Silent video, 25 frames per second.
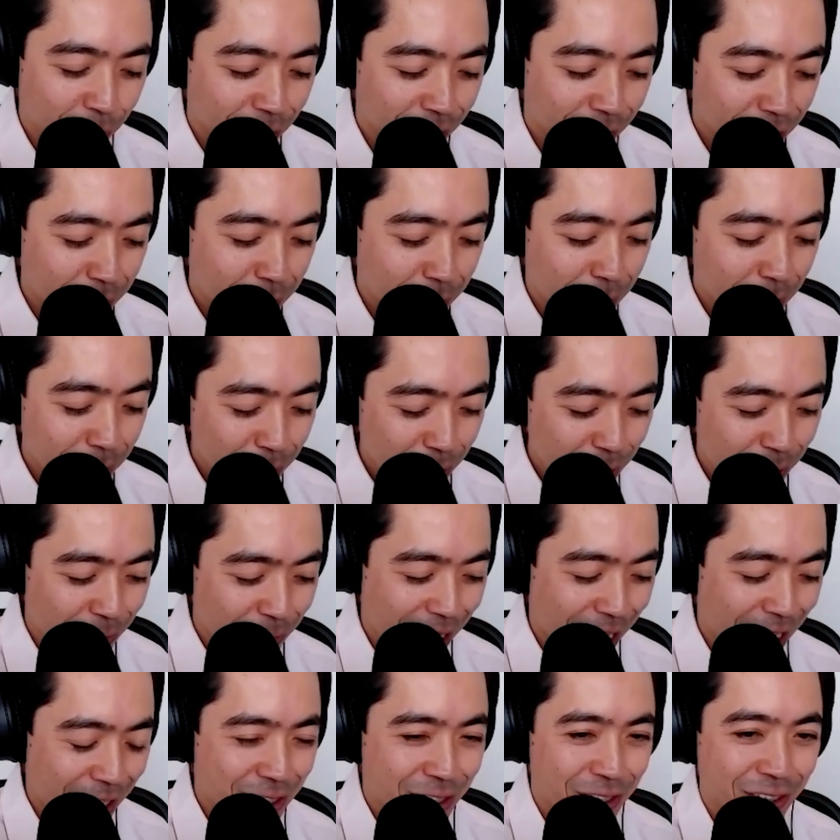in the middle of
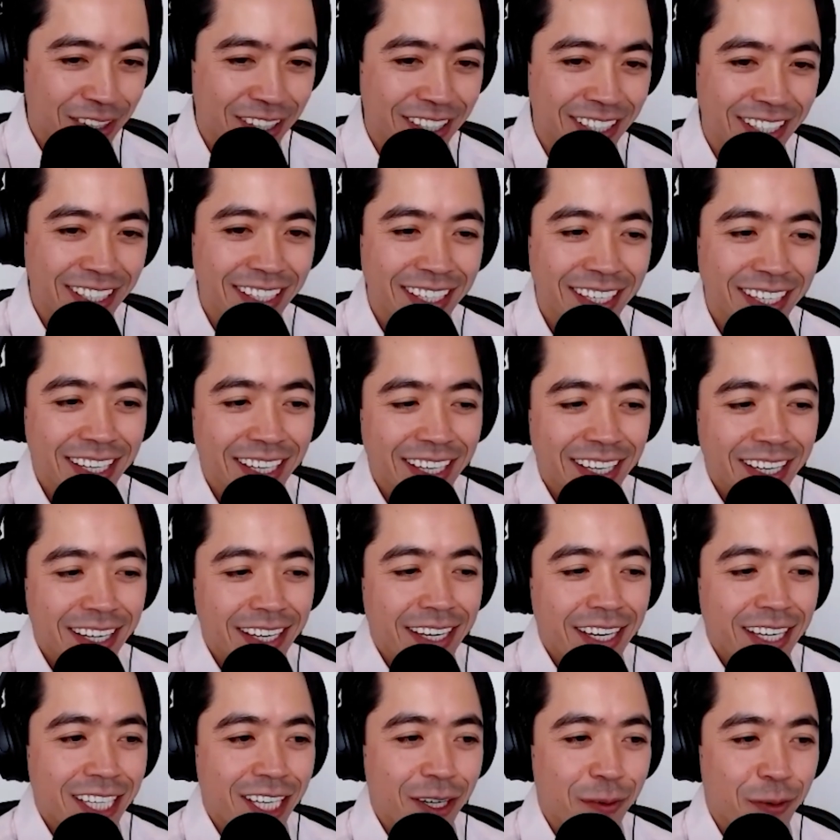actually
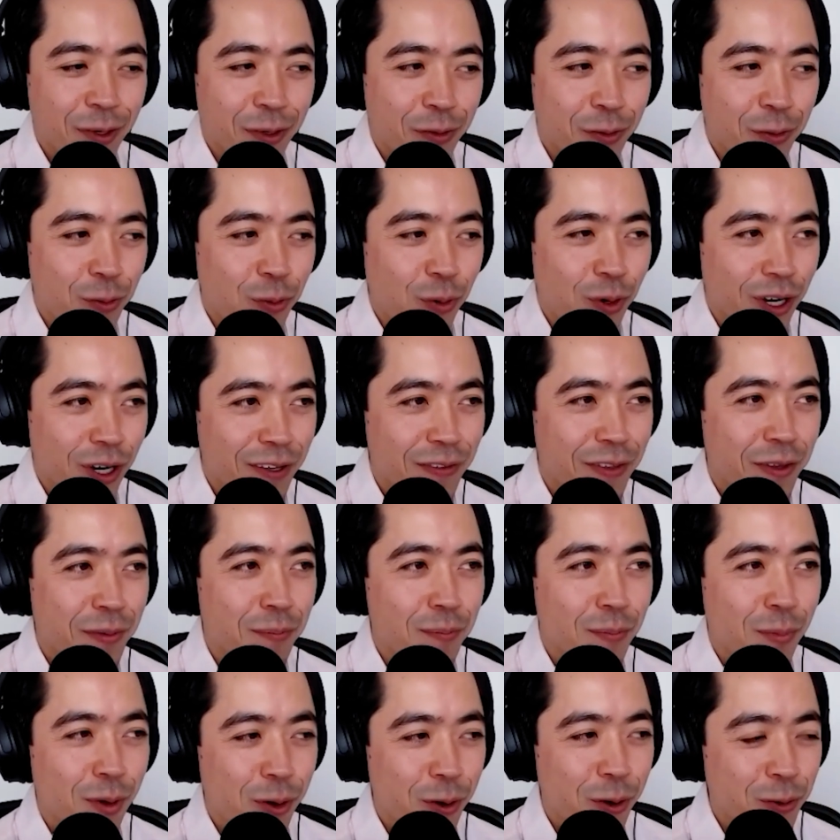going through one of the
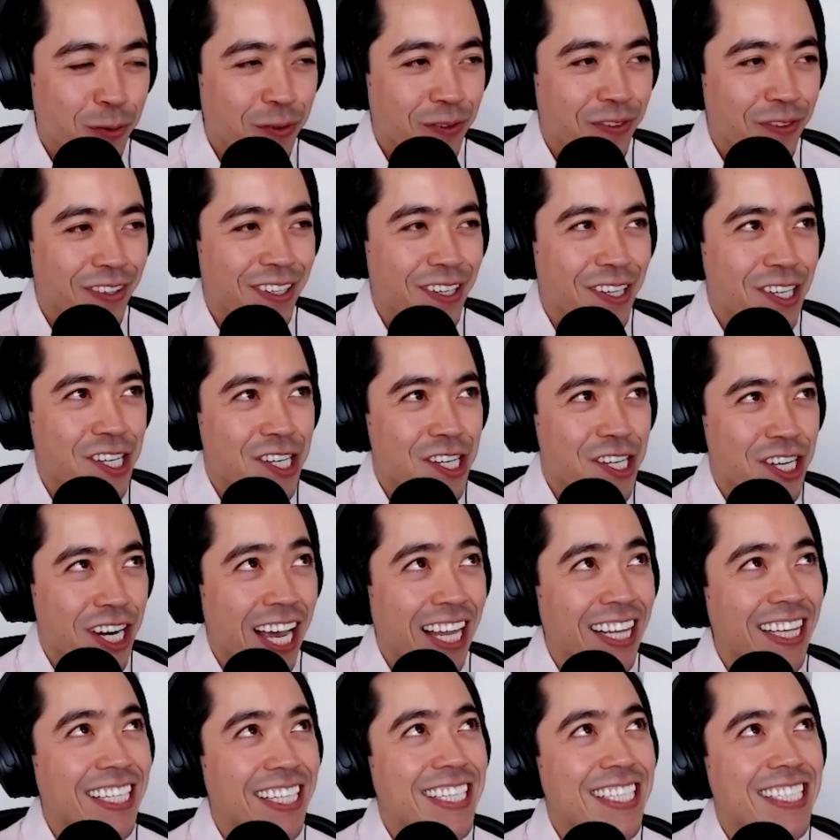most
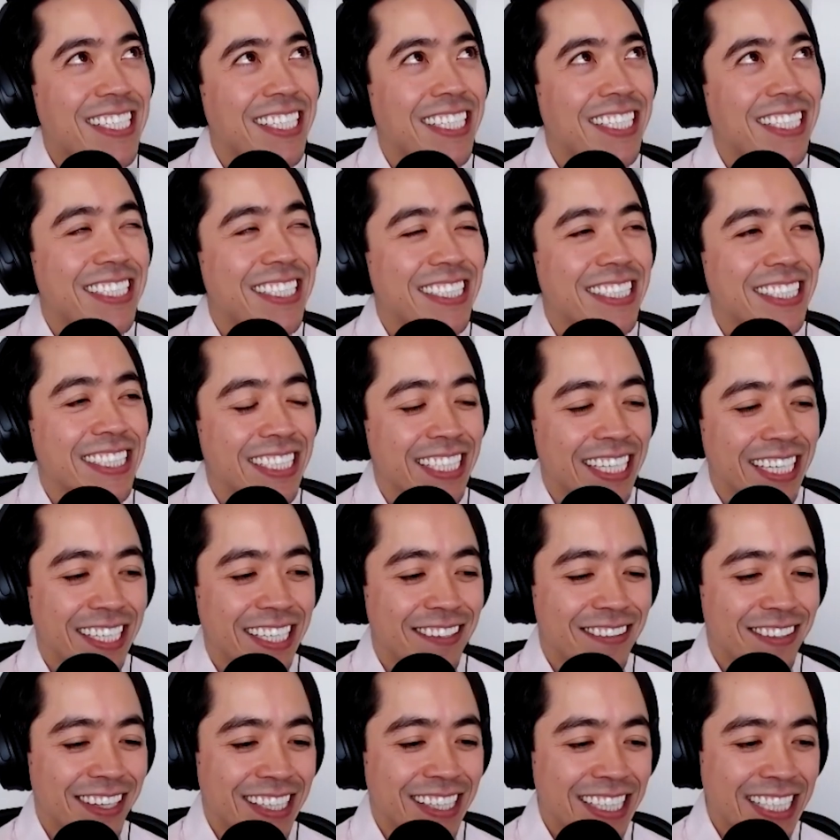challenging
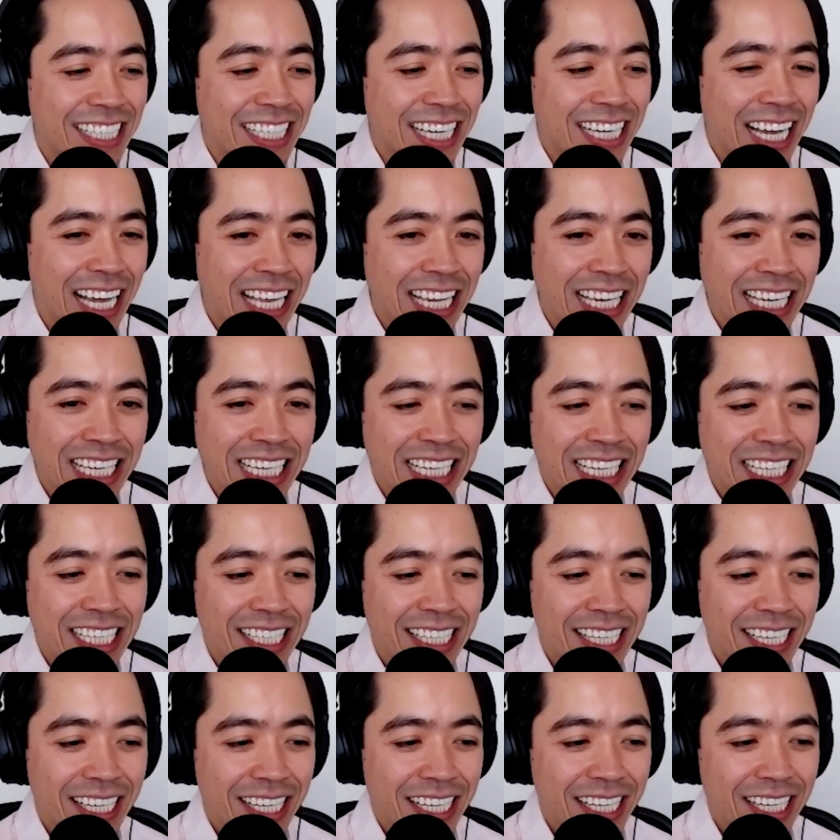things I think
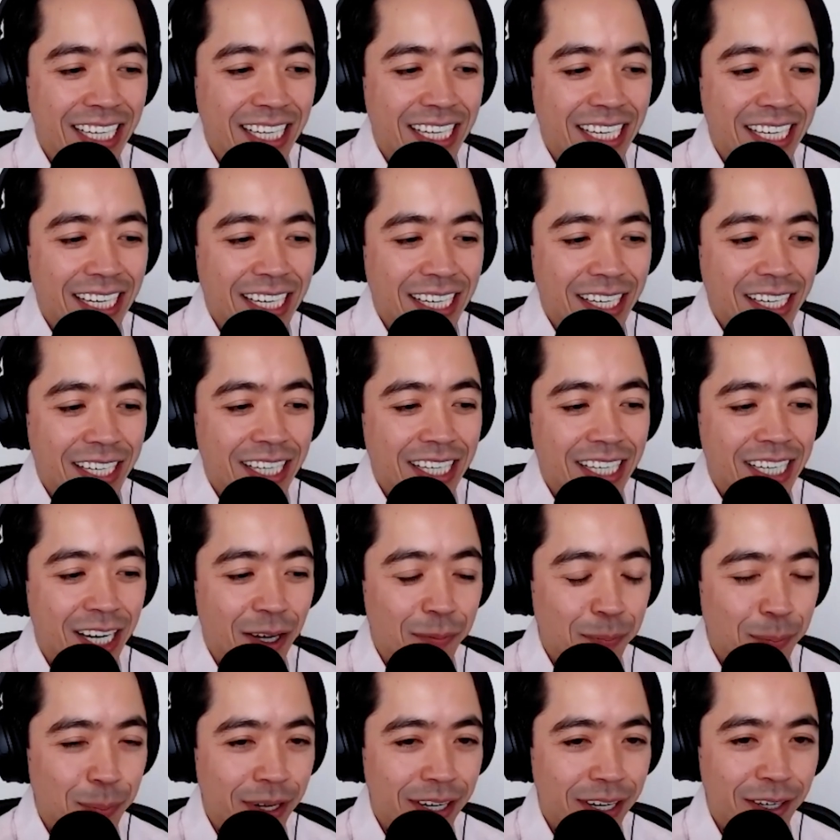any
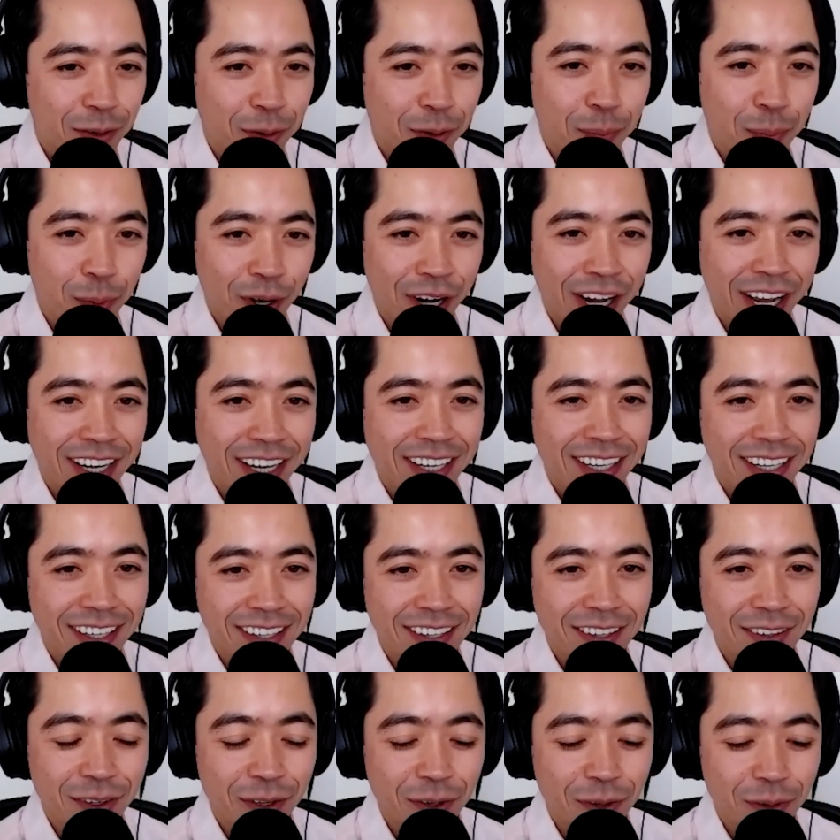company or brand can
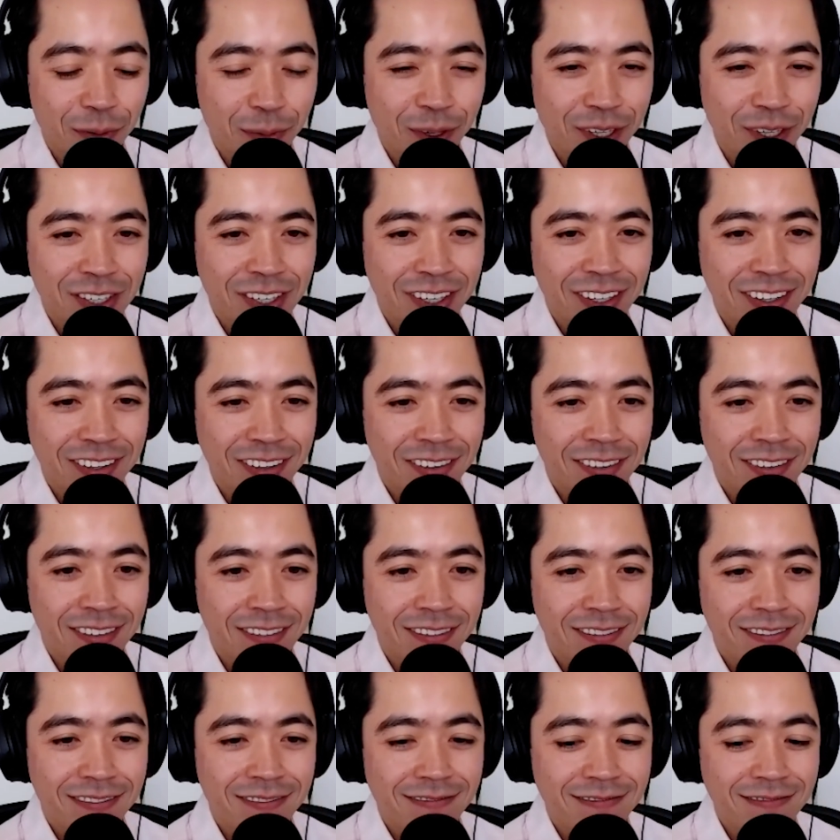do, which is
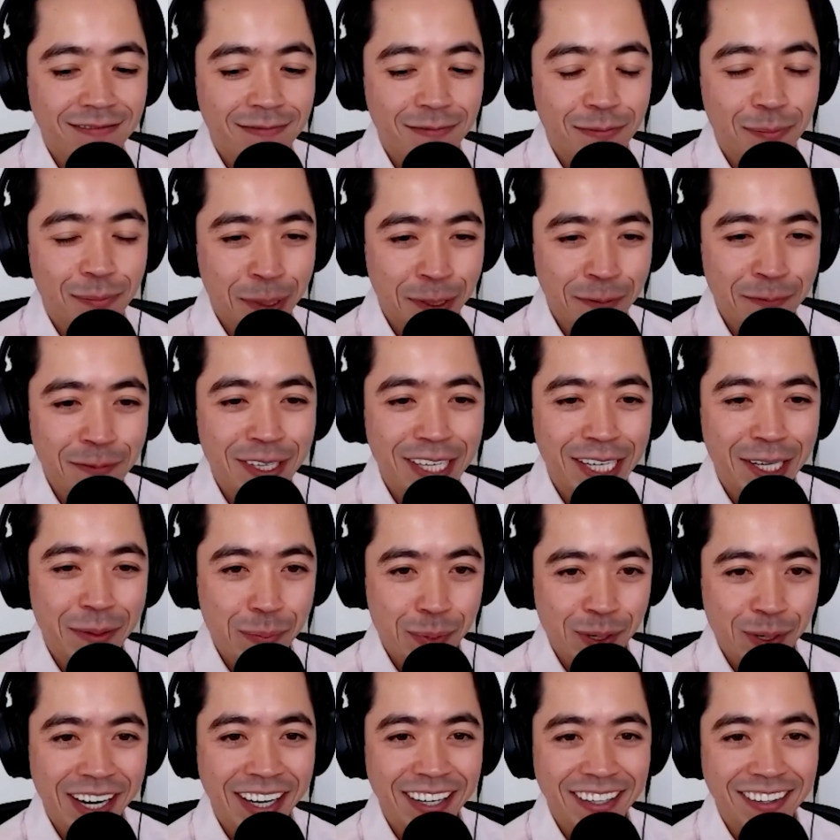pivoting
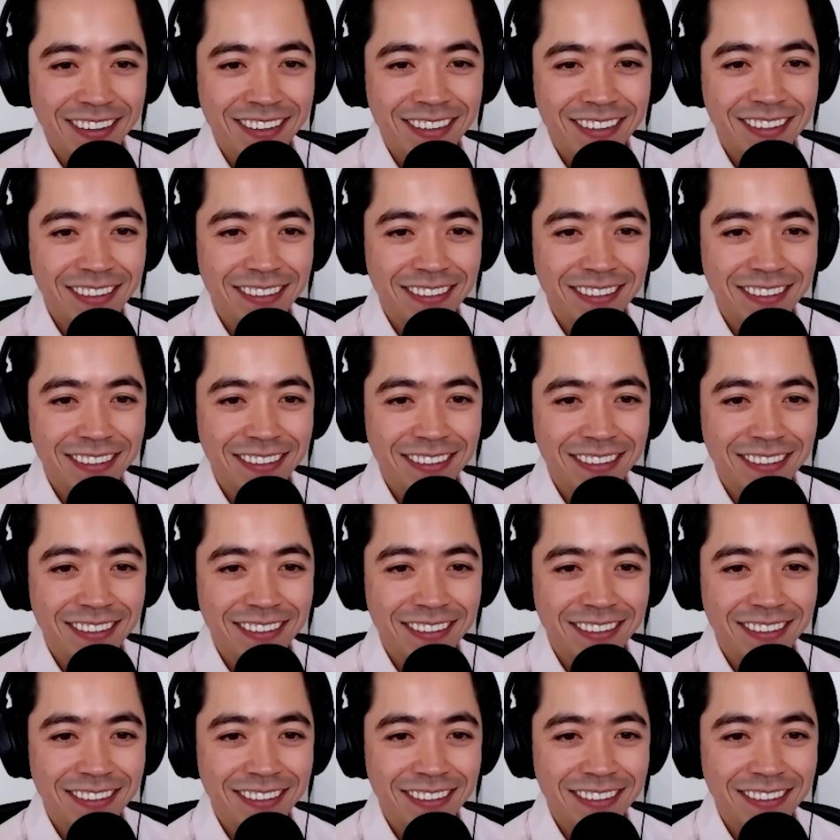brands,